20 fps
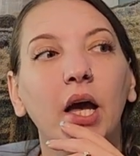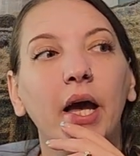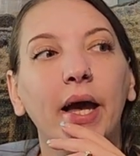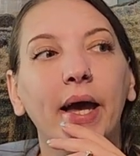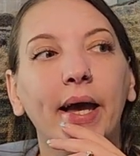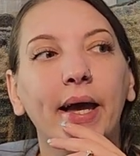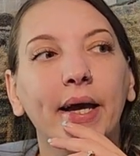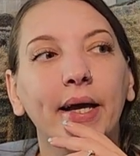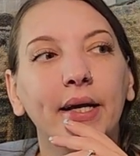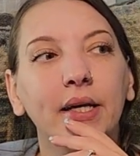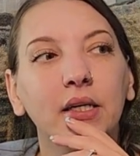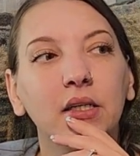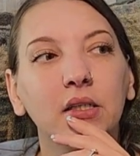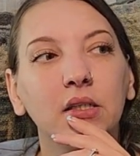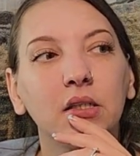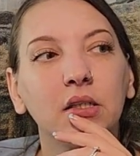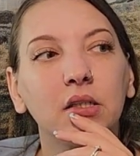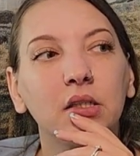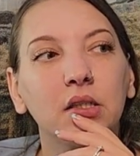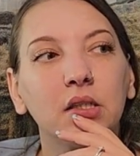
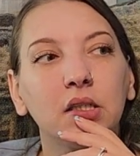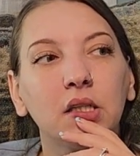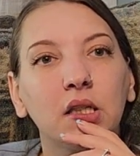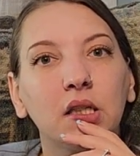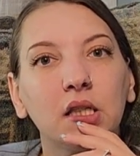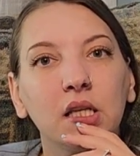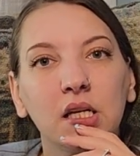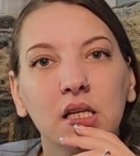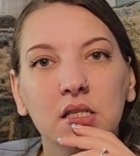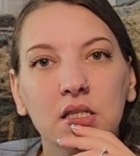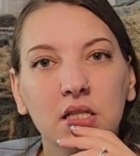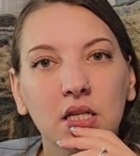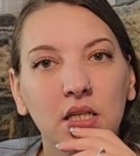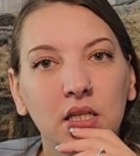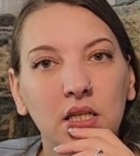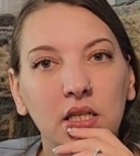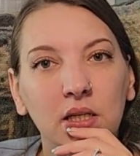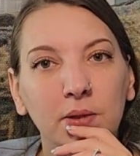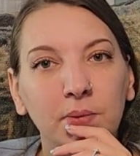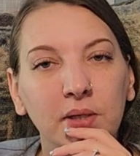And the things that
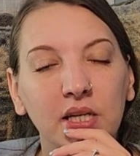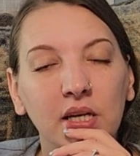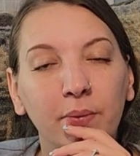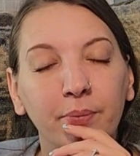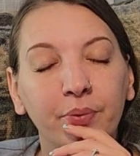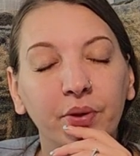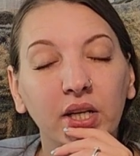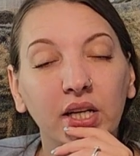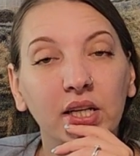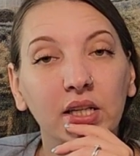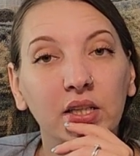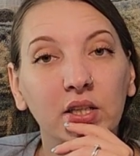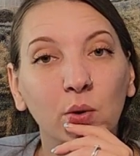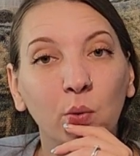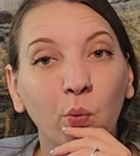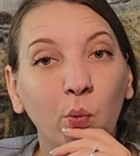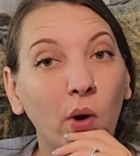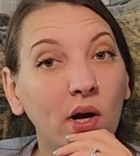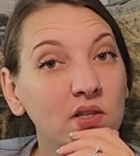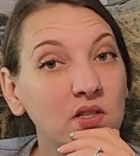needed to be completed, there
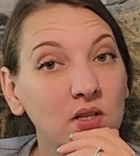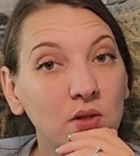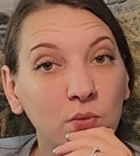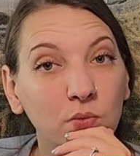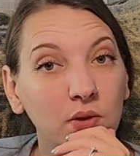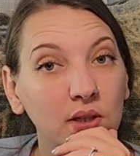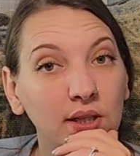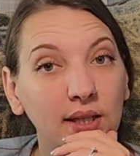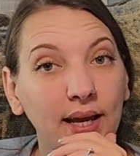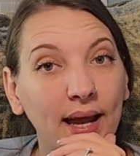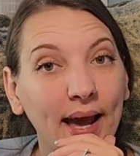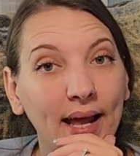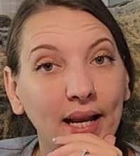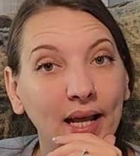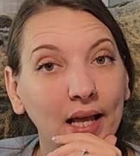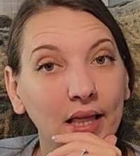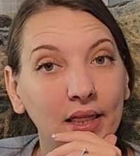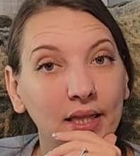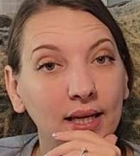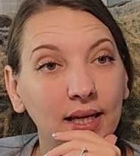wasn't really
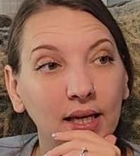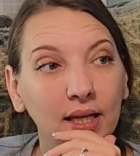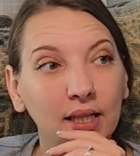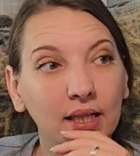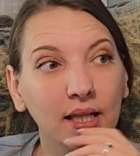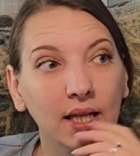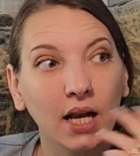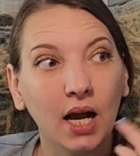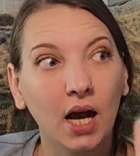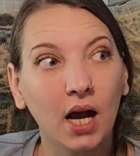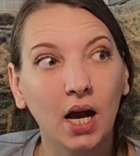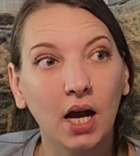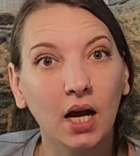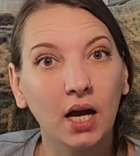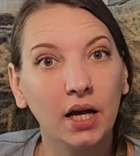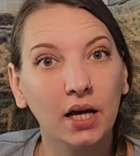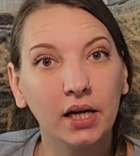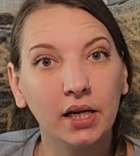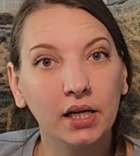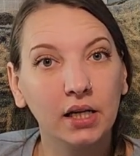anything that
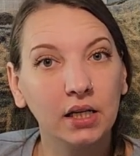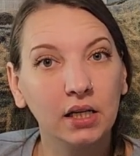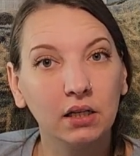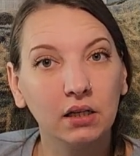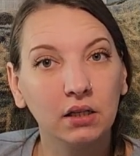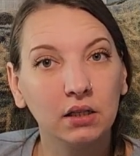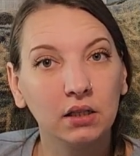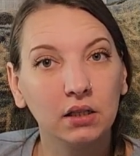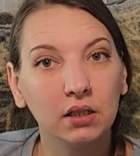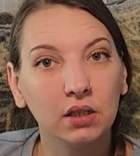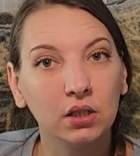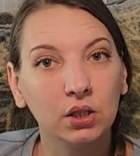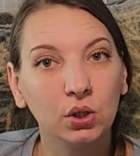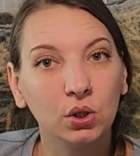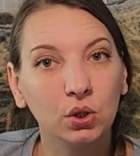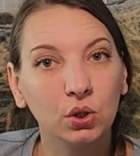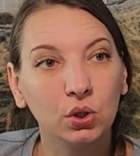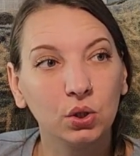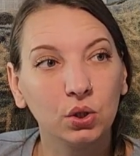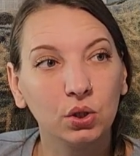I
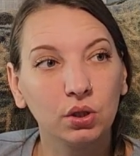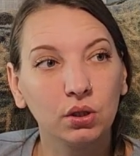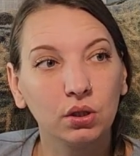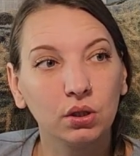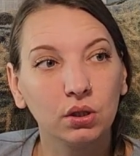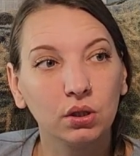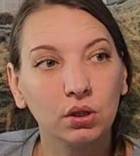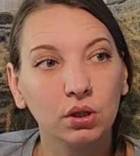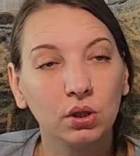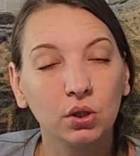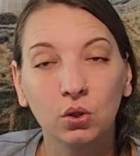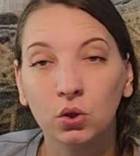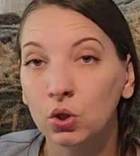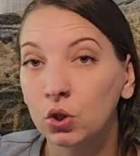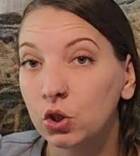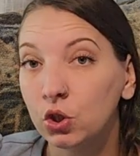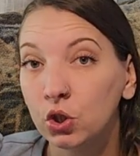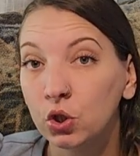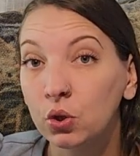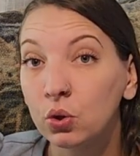
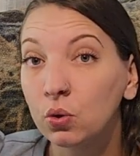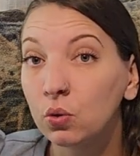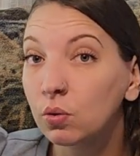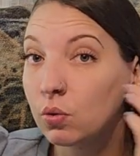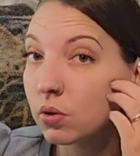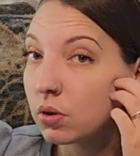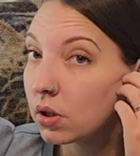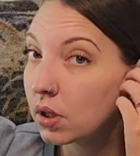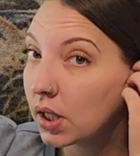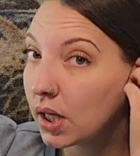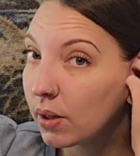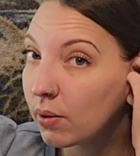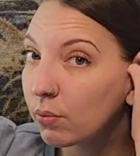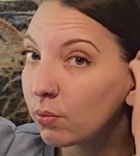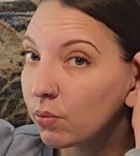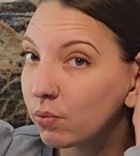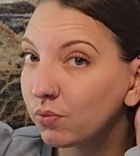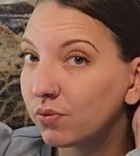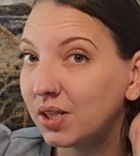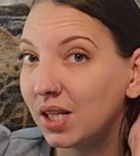could do.
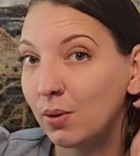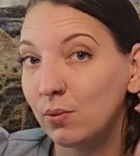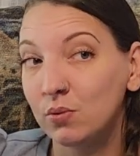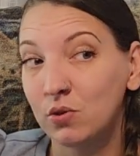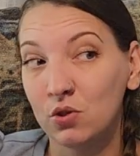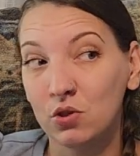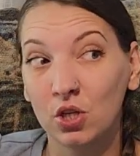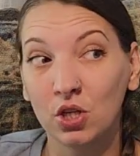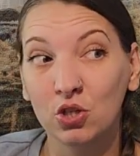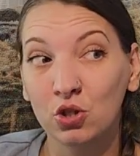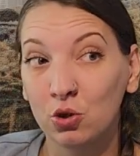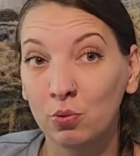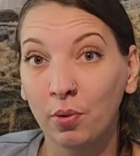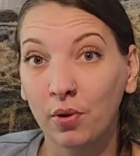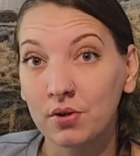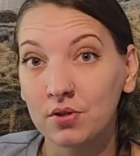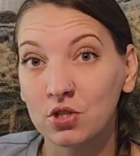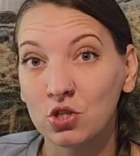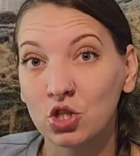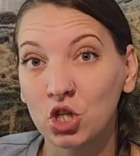It was a
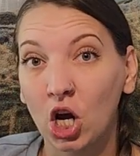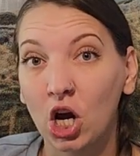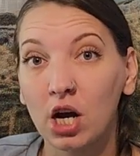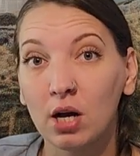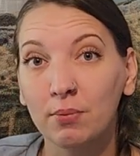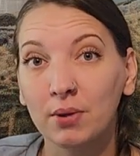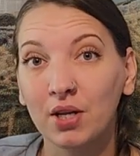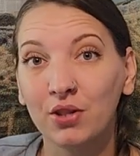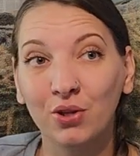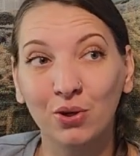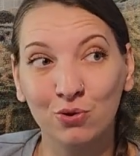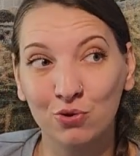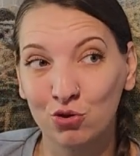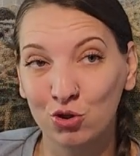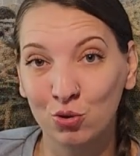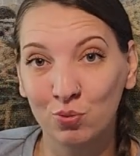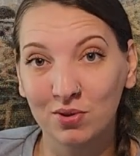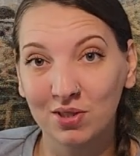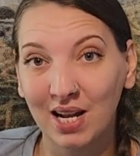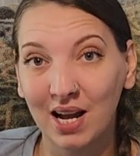2-person job, and those
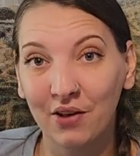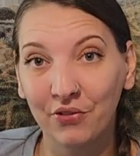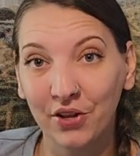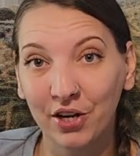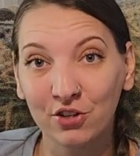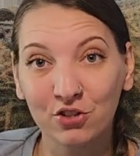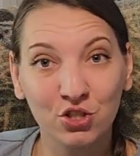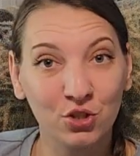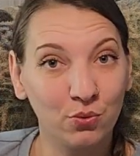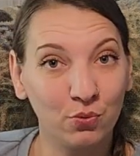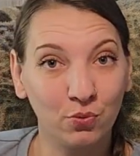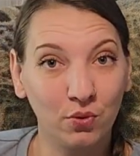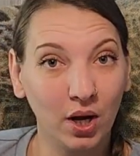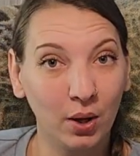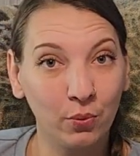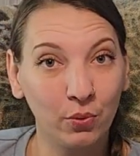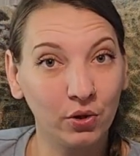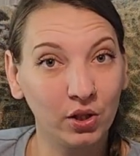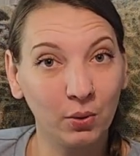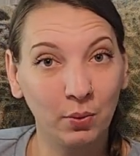2 were down there, so I
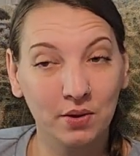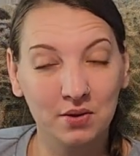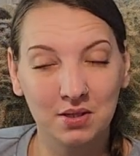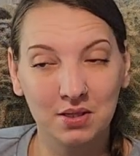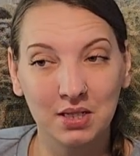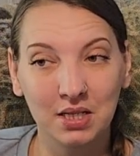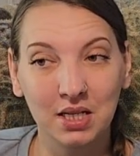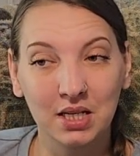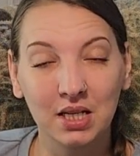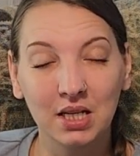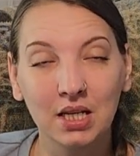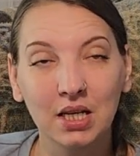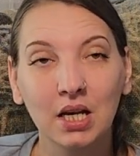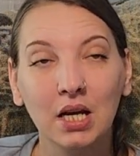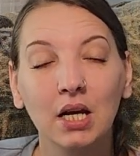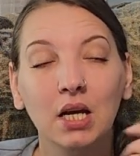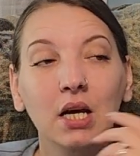really wasn't needed.